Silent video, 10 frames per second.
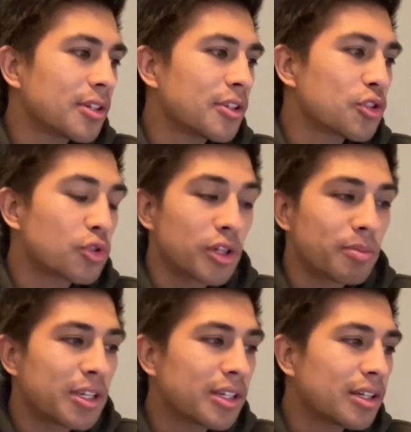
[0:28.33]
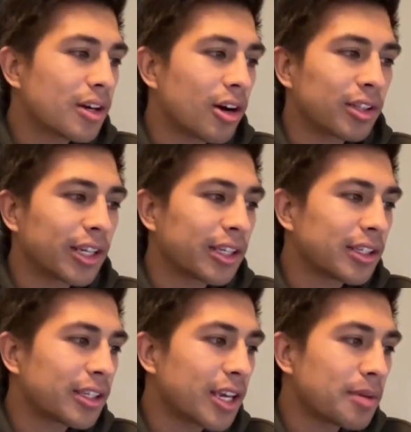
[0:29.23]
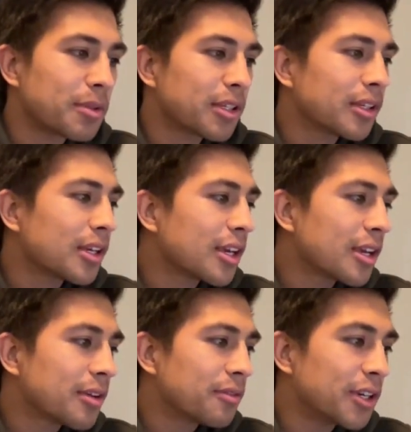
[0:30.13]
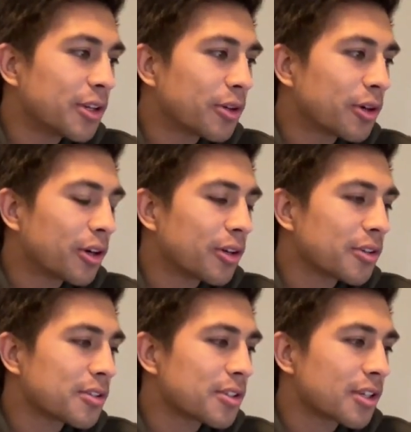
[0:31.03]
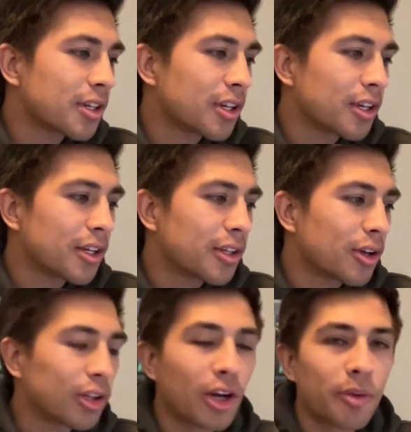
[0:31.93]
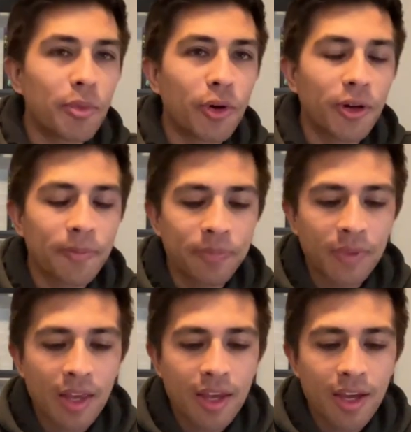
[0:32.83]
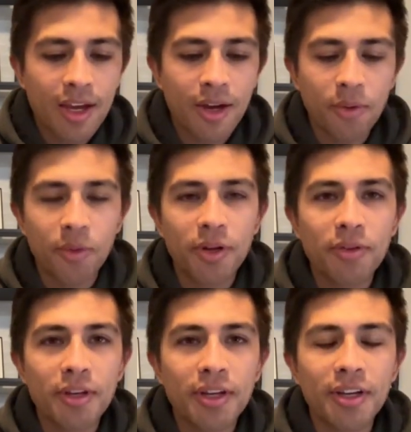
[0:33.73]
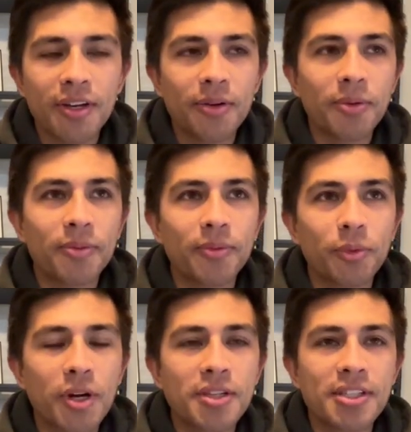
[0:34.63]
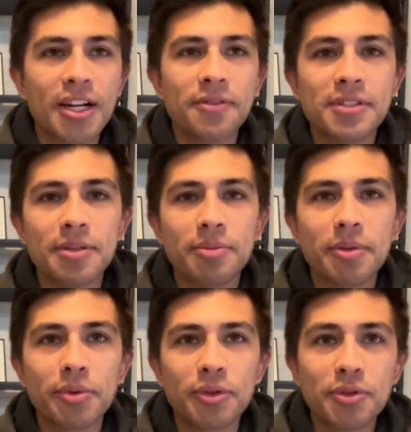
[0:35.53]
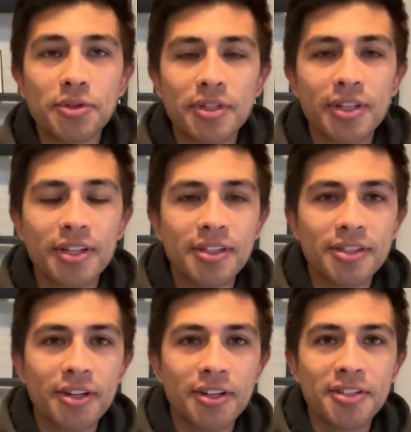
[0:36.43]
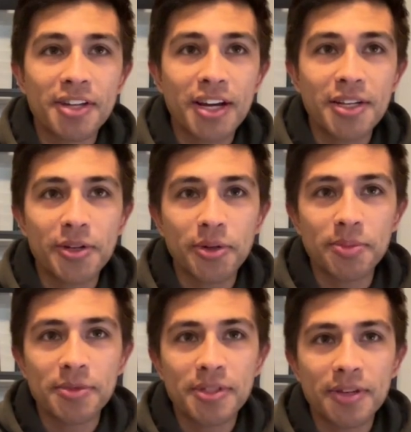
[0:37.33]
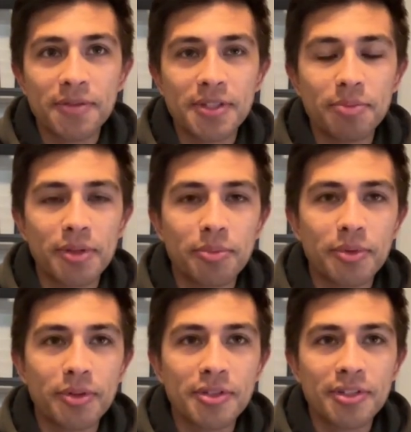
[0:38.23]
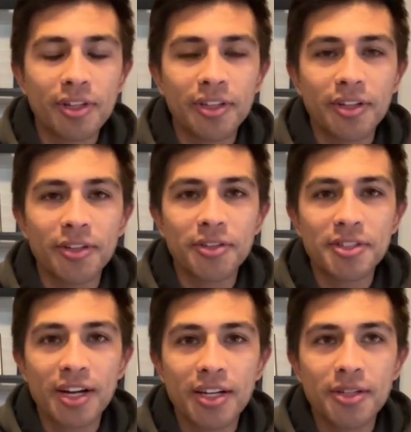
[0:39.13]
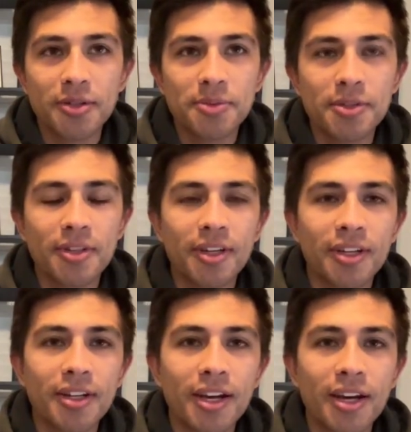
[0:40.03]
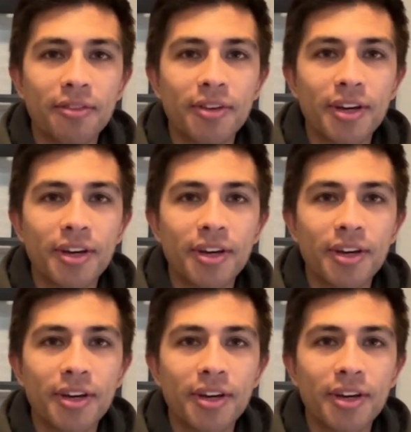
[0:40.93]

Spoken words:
streaming, online gaming, video calls, and a lot more. And one of the ways that I've seen people use it is on tiny homes. I've seen people install it on their tiny homes so they can have